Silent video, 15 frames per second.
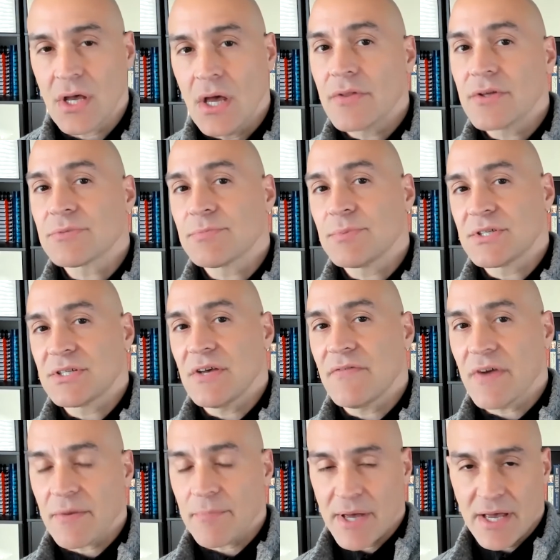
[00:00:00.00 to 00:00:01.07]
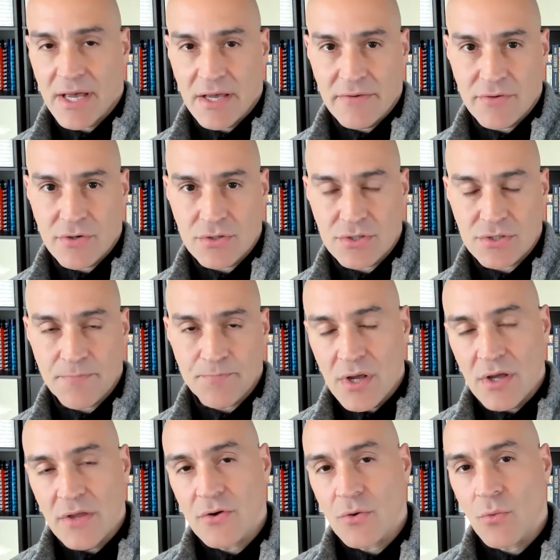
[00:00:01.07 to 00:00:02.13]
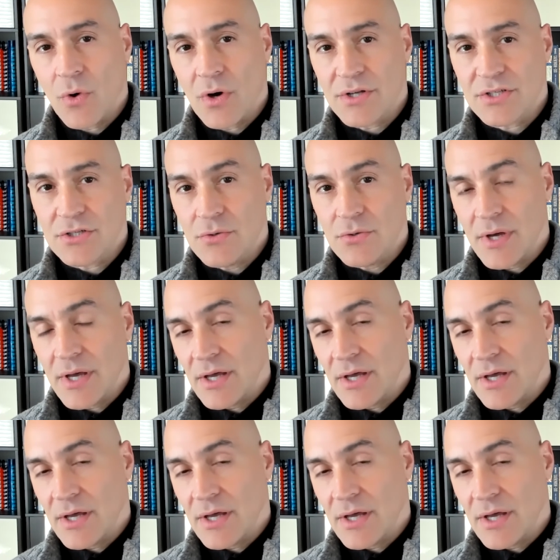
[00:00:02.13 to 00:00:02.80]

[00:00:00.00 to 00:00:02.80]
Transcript: They're the specific behaviors we either want to